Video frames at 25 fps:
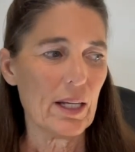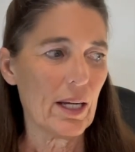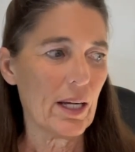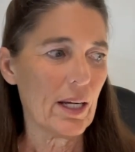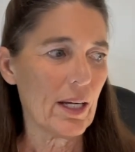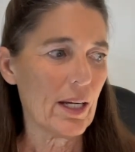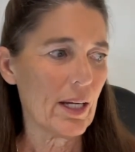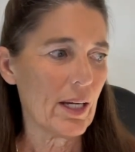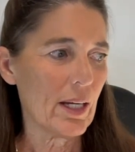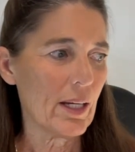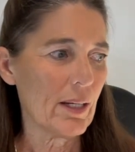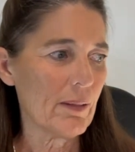
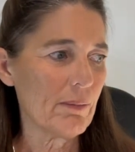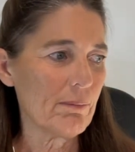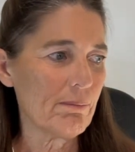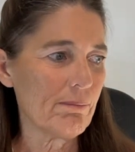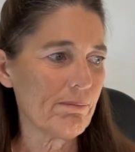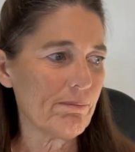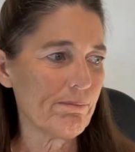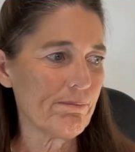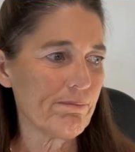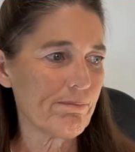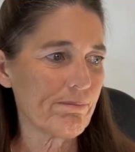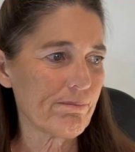
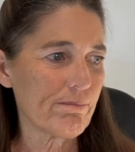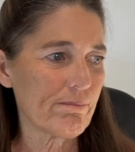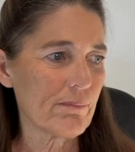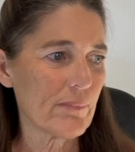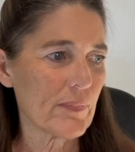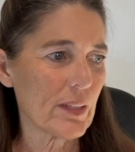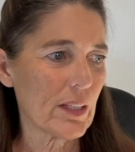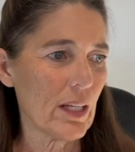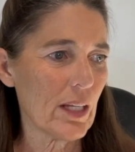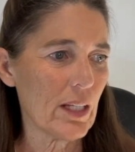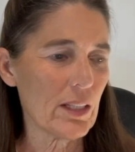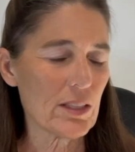Um,
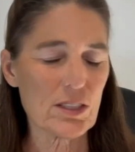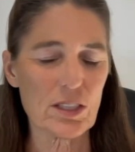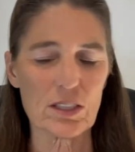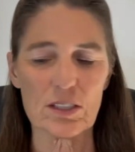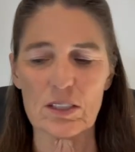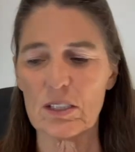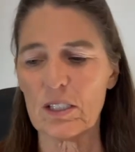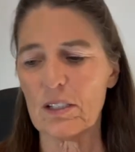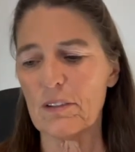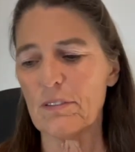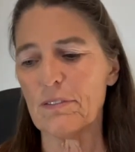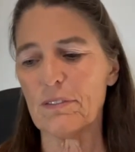it's a
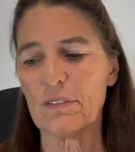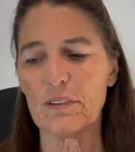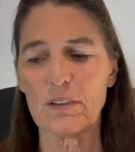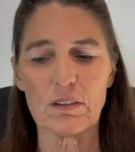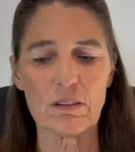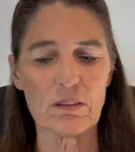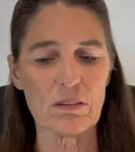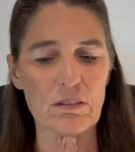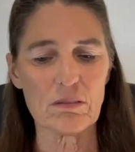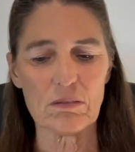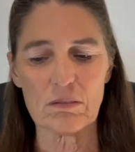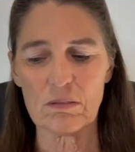
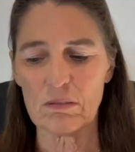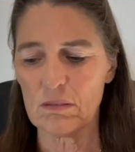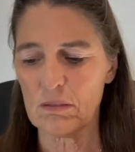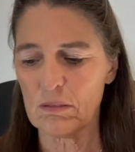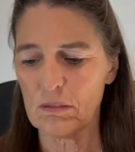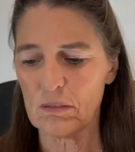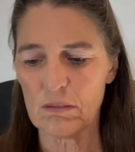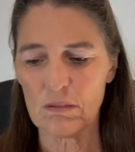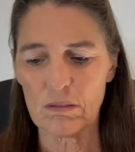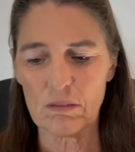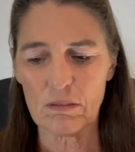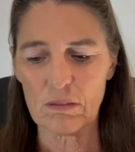different,
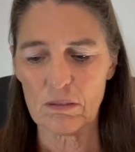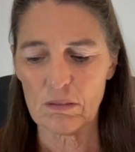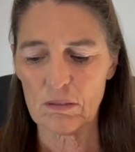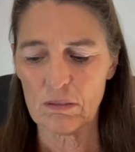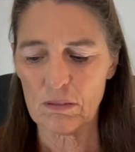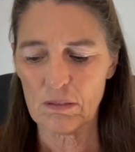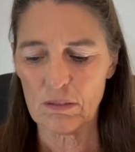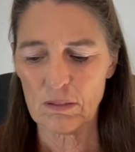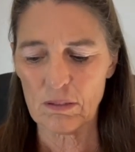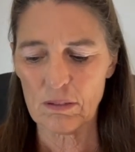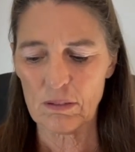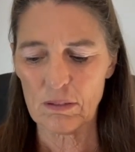
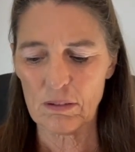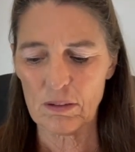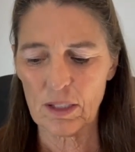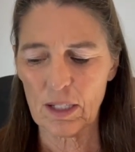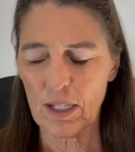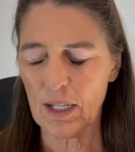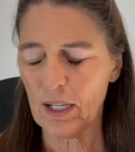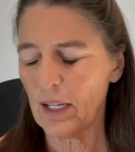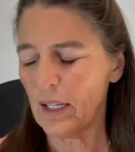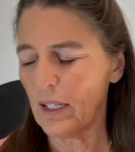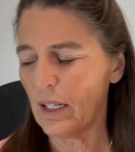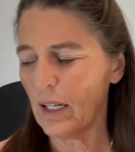
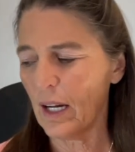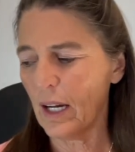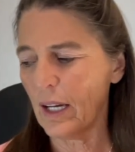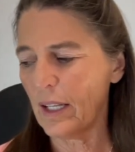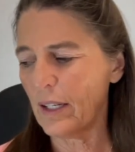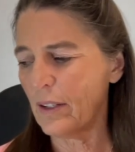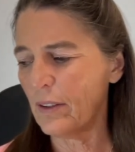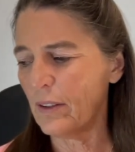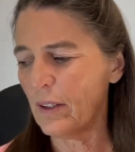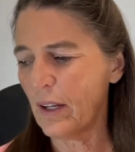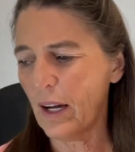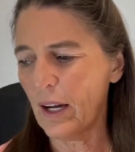
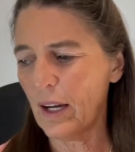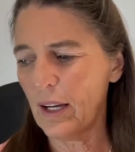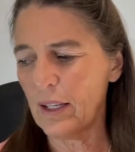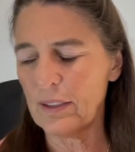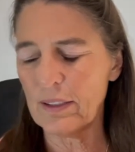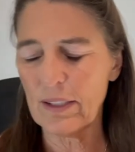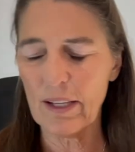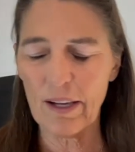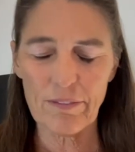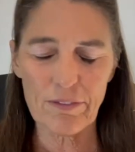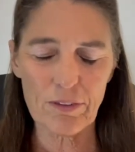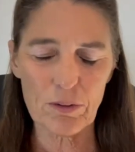I, I, I
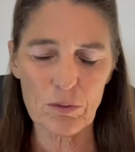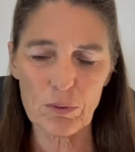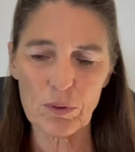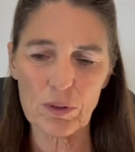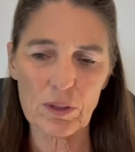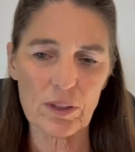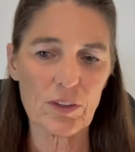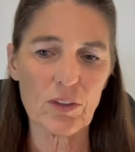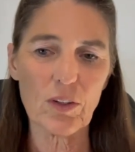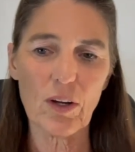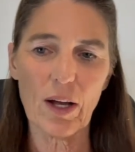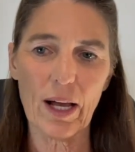never
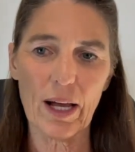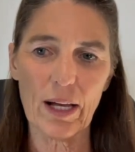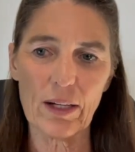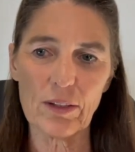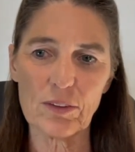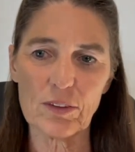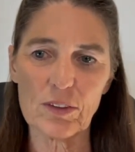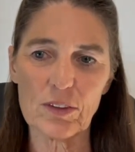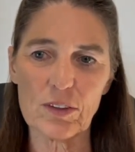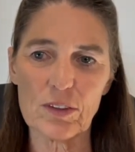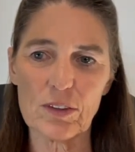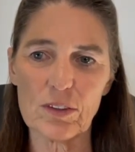really know
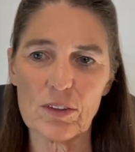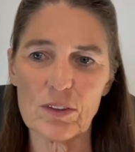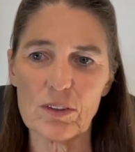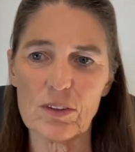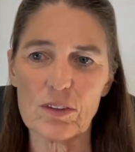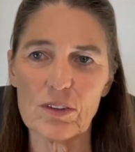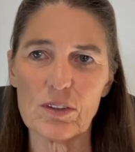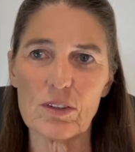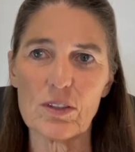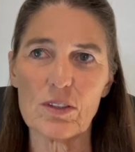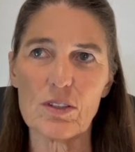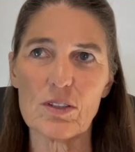how
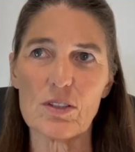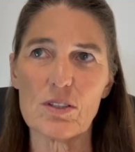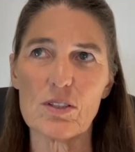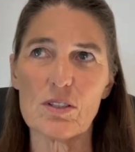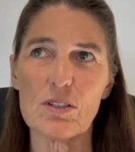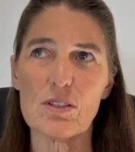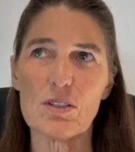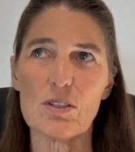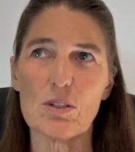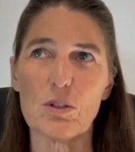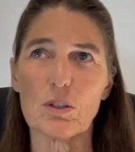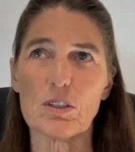
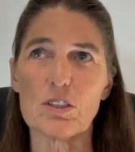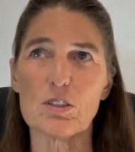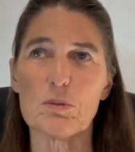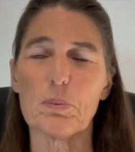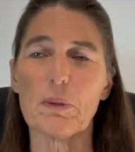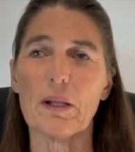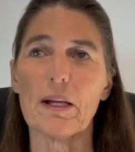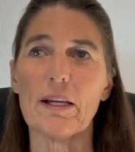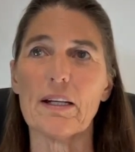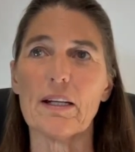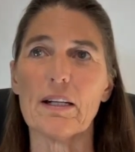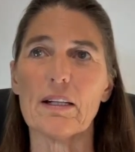to
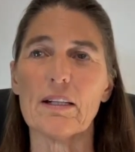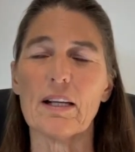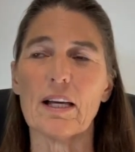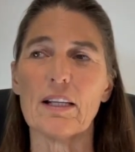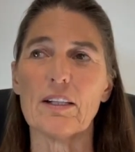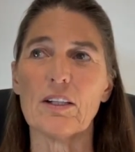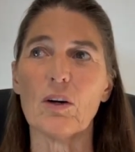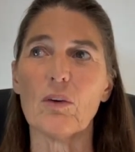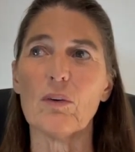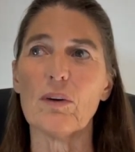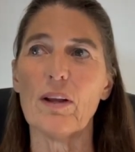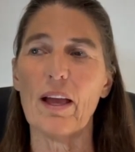explain it, and I
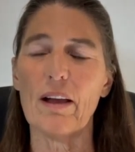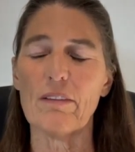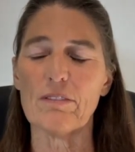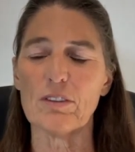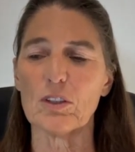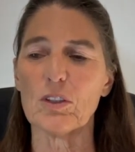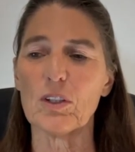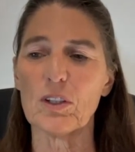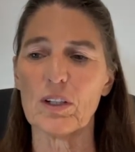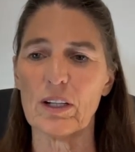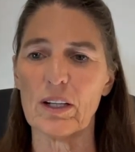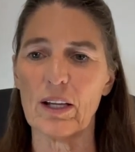don't have a
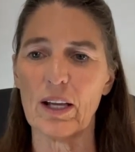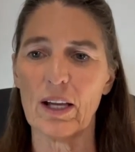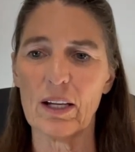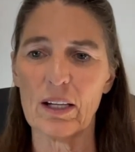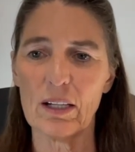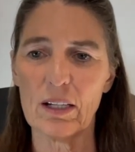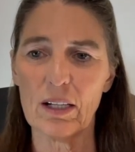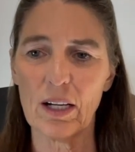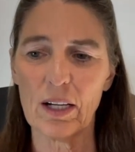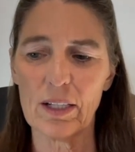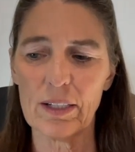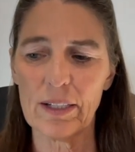good
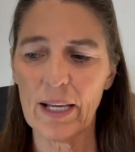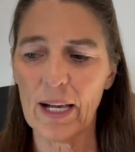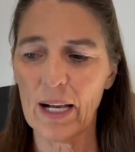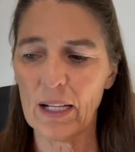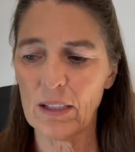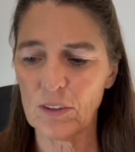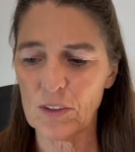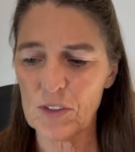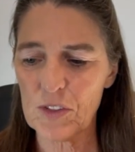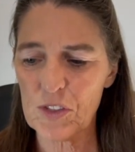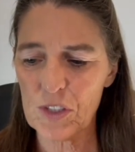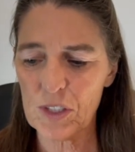
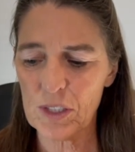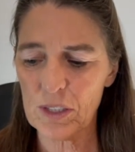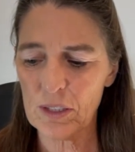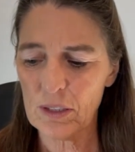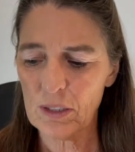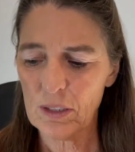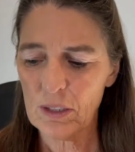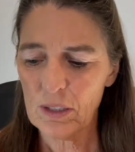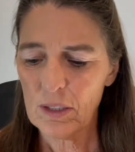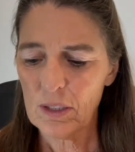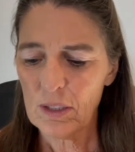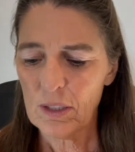analogy,